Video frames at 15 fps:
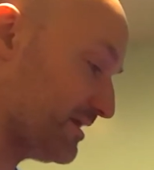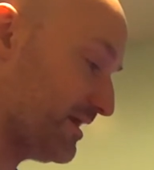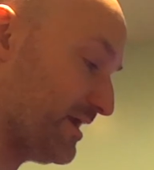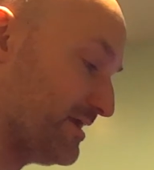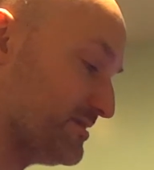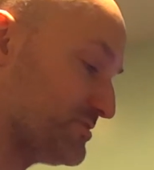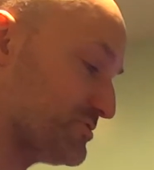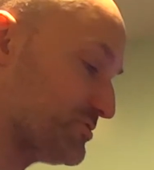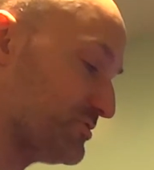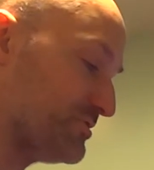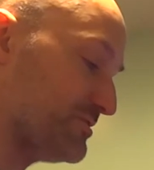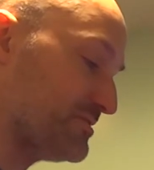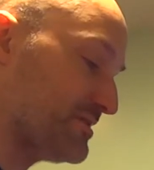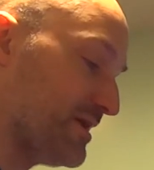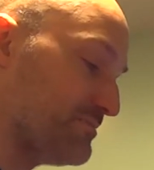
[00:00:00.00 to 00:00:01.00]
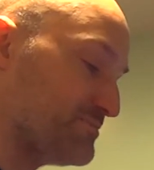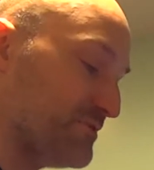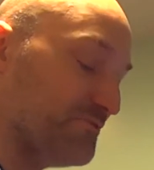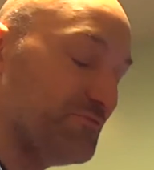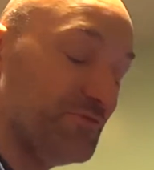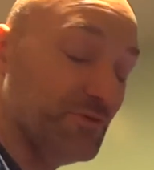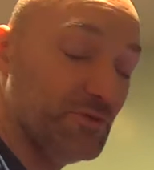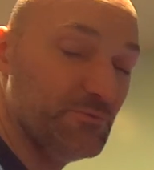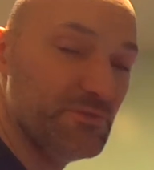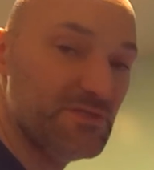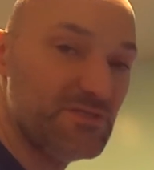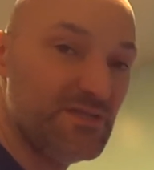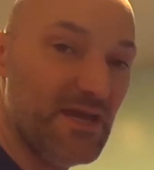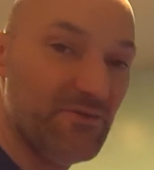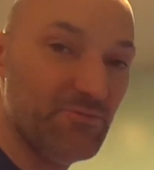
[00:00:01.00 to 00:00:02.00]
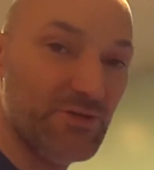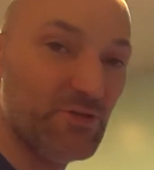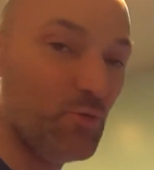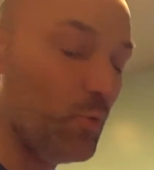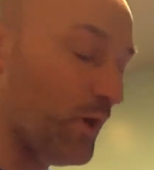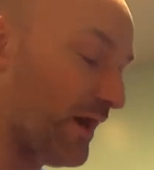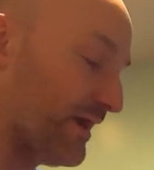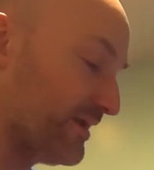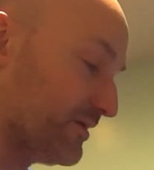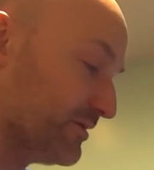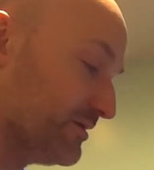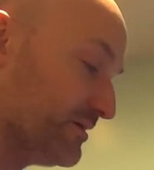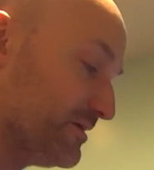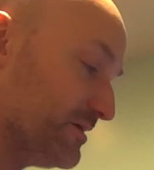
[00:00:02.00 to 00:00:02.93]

and certain types of filaments that require